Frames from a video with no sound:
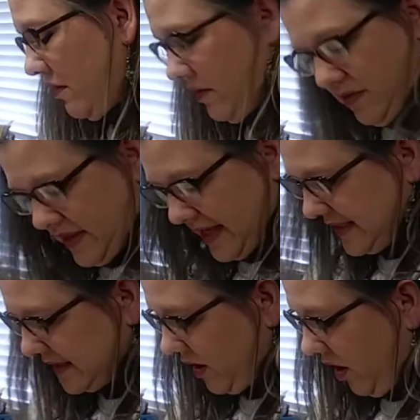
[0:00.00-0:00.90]

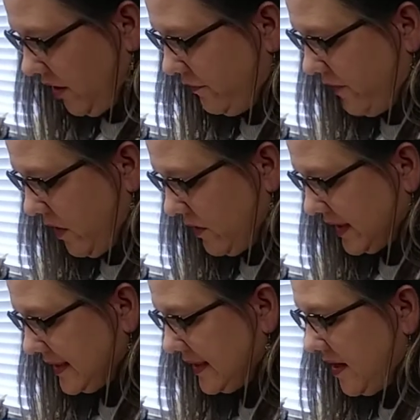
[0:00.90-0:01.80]
that's called
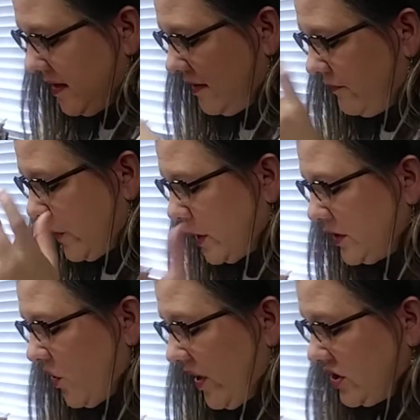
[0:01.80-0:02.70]
focus, the
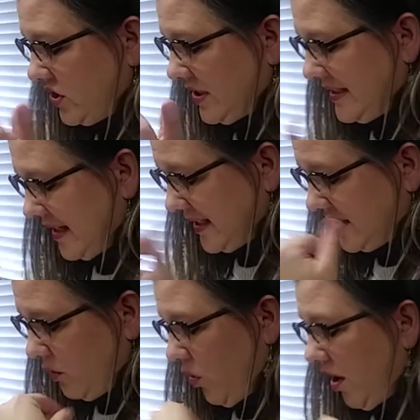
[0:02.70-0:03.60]
first question says, the
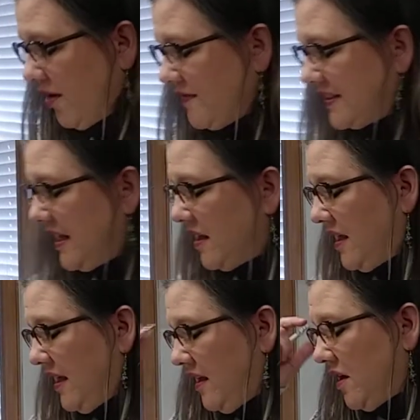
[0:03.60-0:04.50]
wolves in
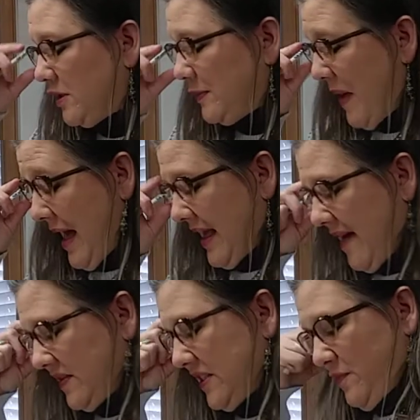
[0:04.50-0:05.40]
Keeglo's pack
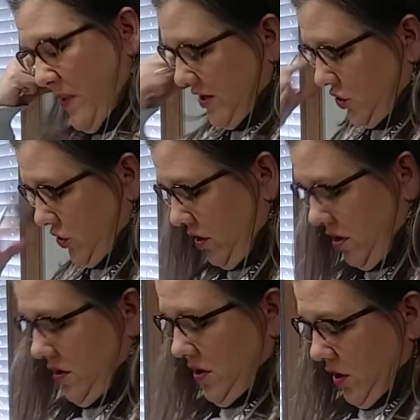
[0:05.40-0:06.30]
have special
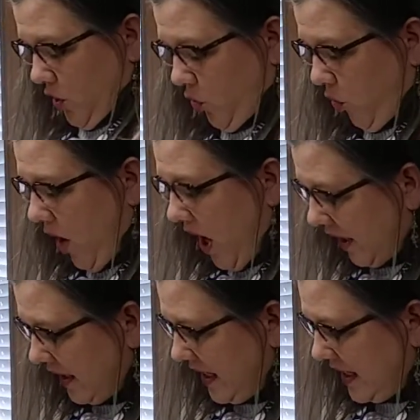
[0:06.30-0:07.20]

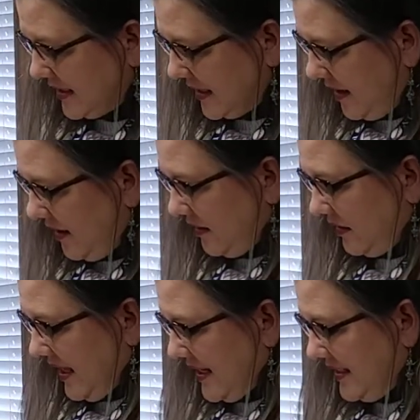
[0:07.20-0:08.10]
qualities.
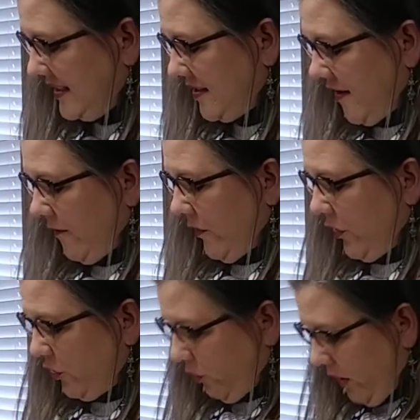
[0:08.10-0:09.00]
List
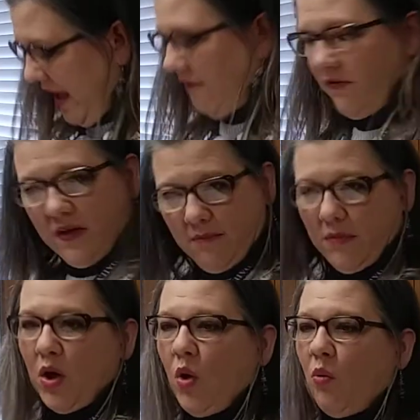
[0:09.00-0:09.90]
3 of them.
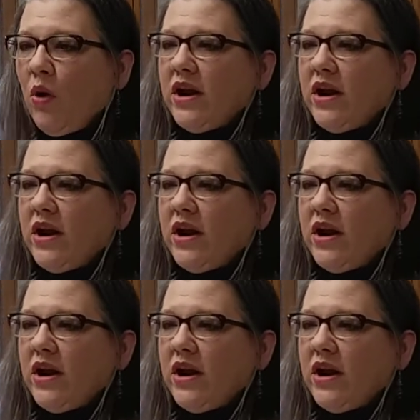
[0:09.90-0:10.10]
What